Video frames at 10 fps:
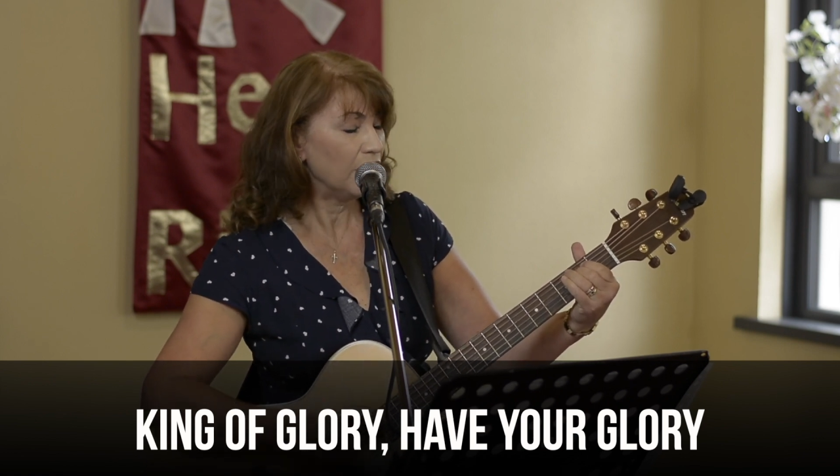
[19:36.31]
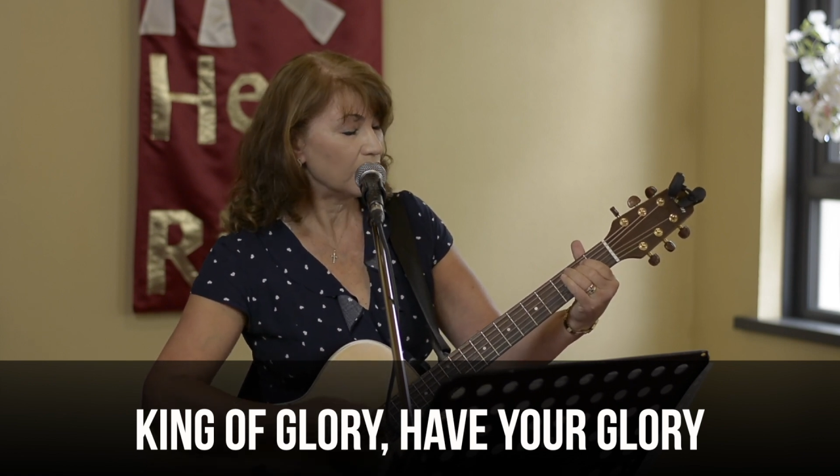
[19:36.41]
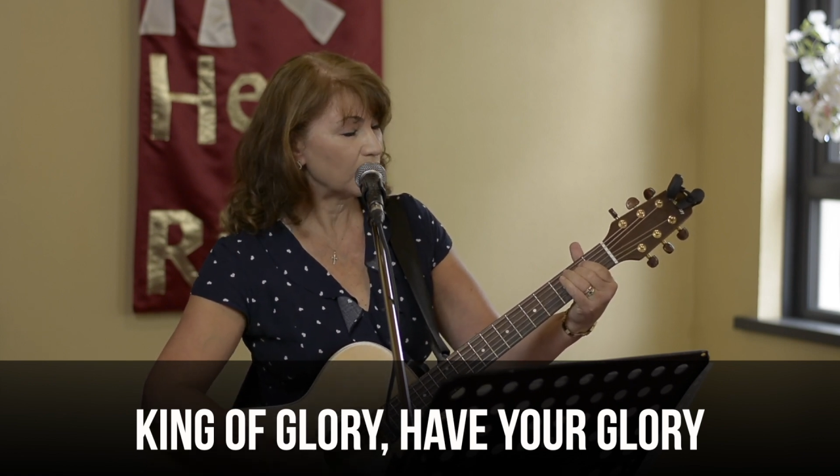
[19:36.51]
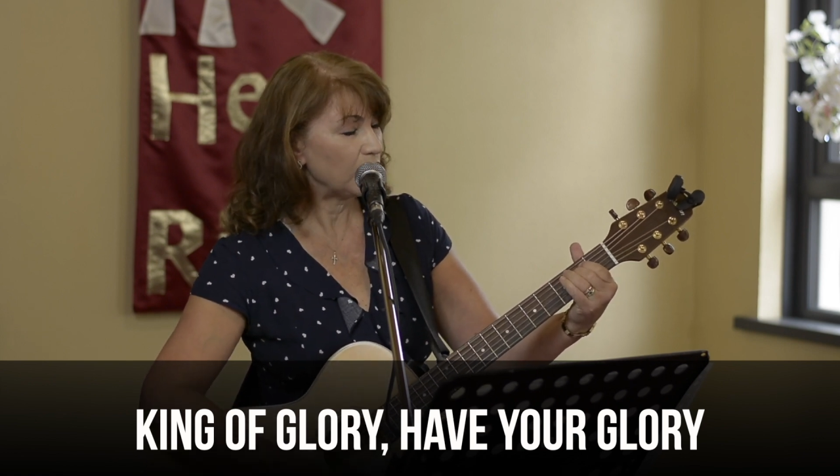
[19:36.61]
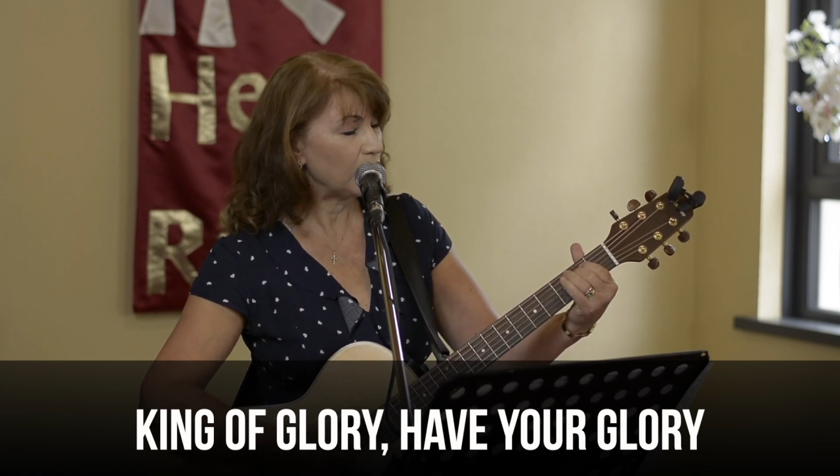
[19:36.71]

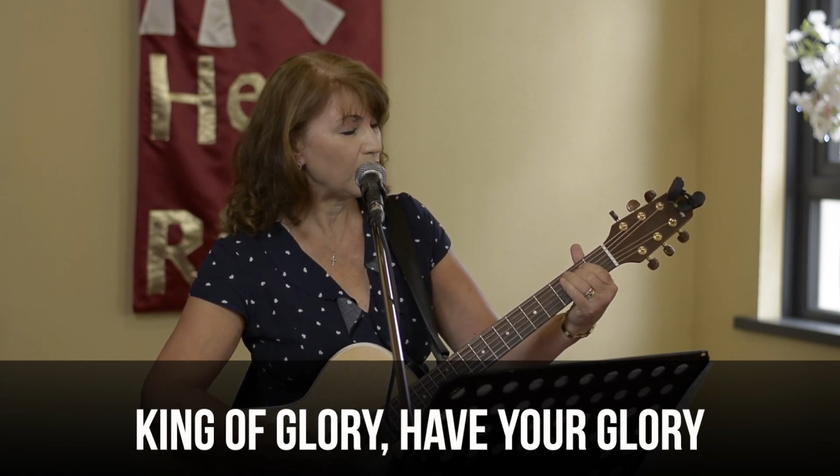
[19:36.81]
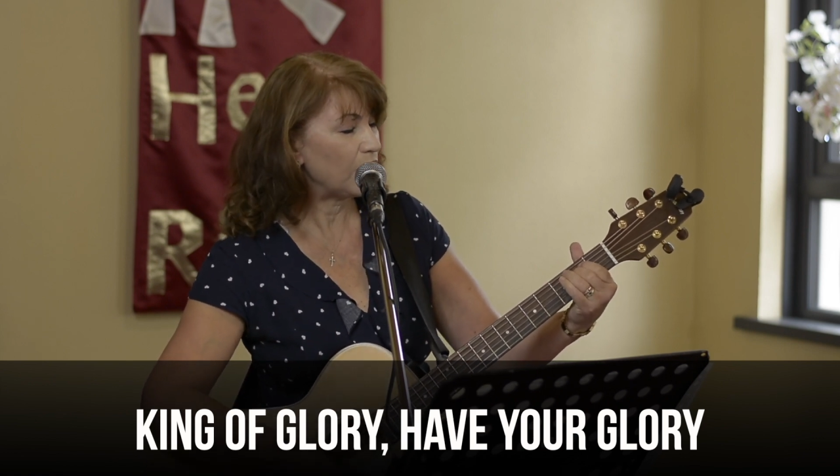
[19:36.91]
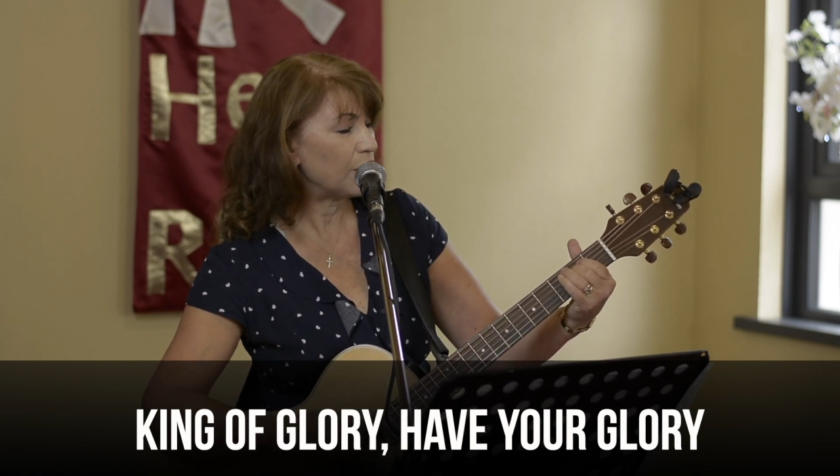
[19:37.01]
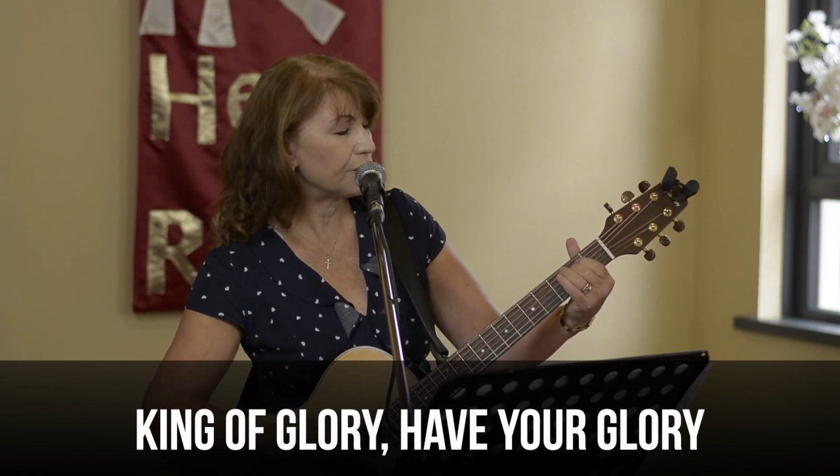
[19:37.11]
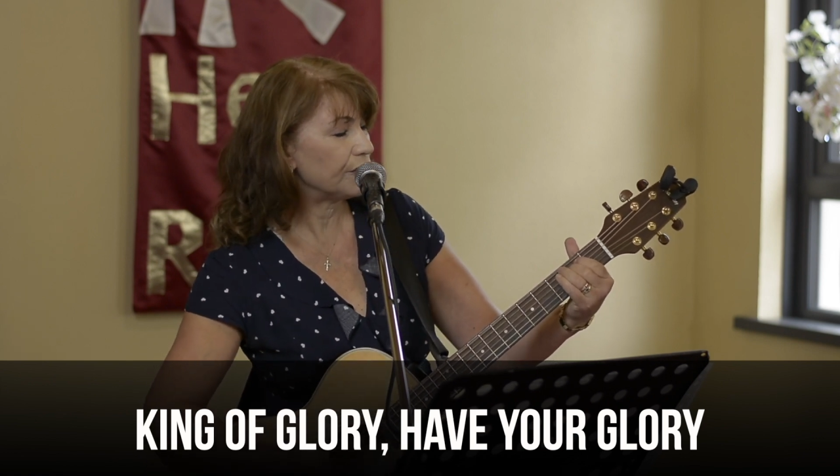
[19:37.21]

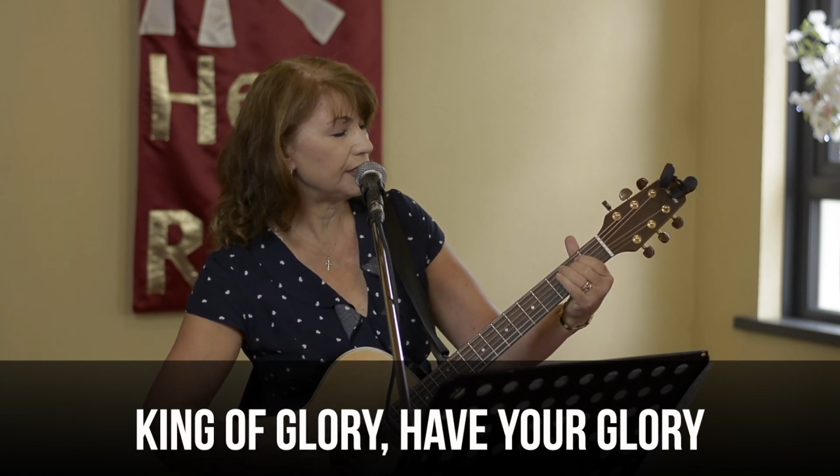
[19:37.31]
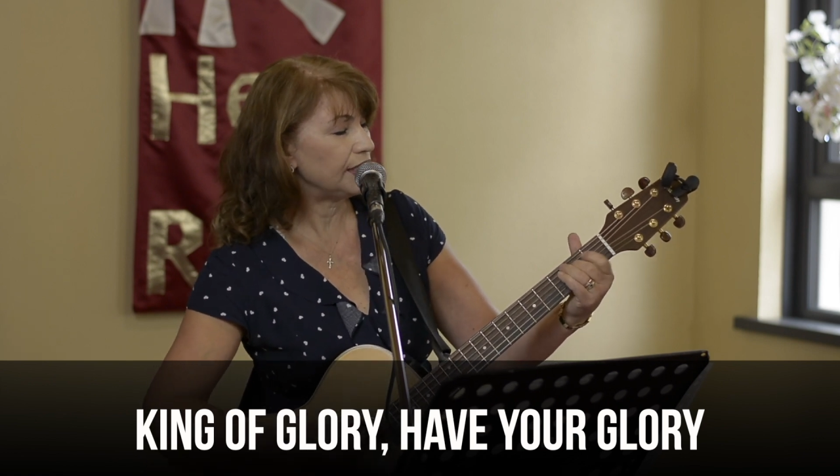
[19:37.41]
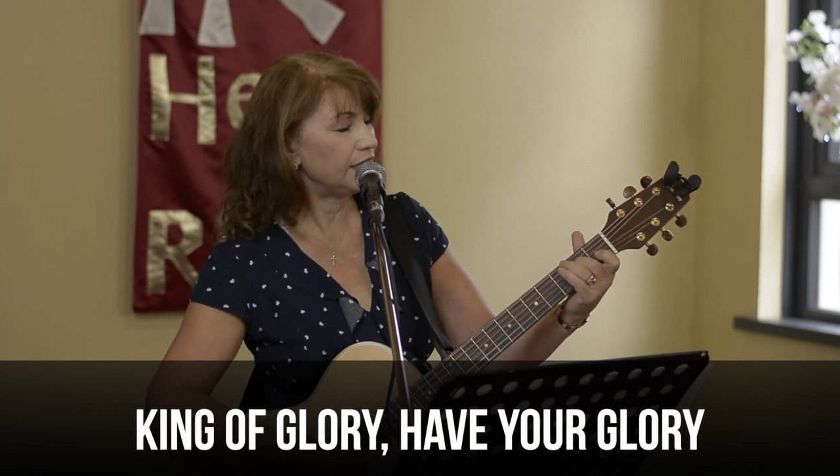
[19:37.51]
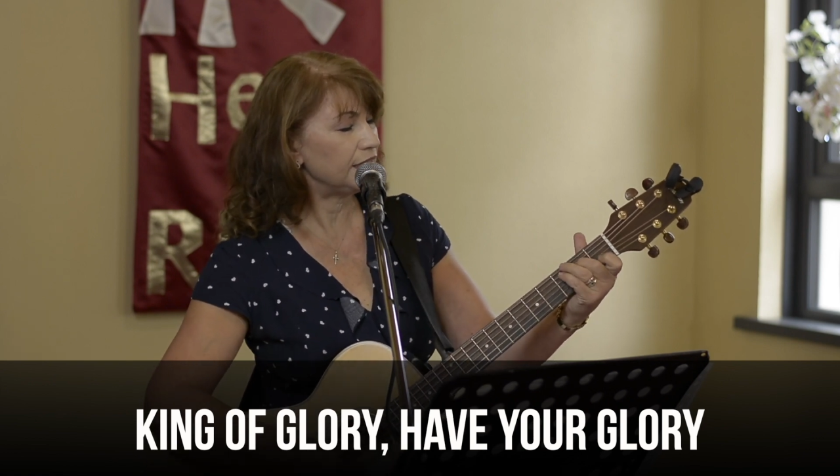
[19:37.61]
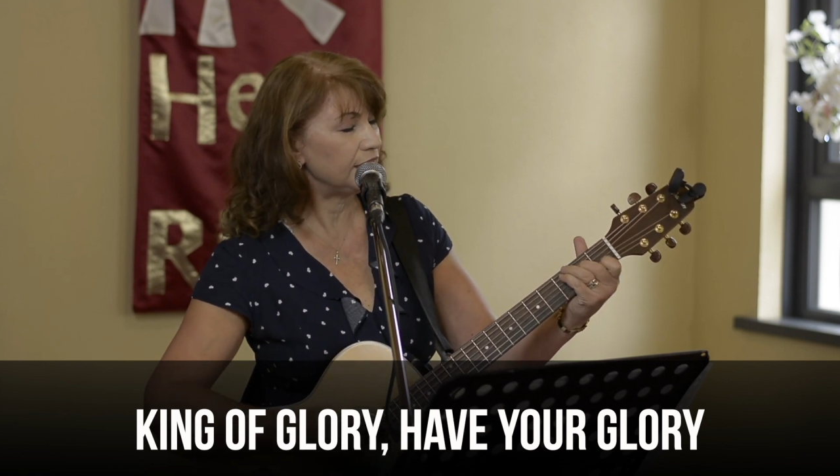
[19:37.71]

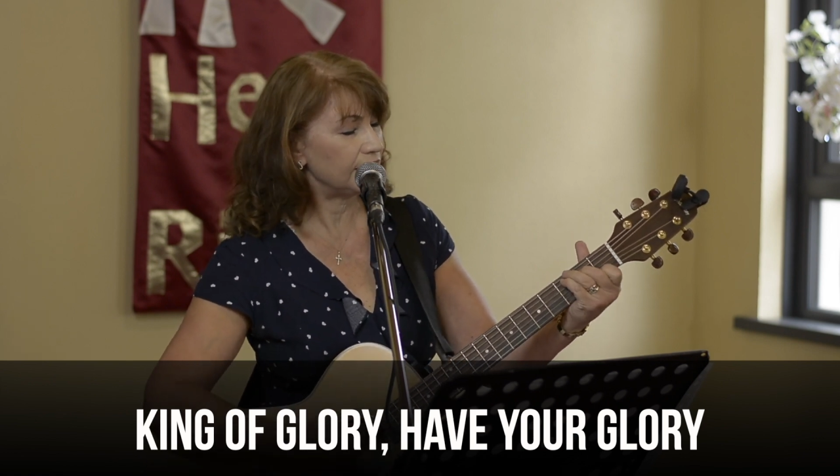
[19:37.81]
glory,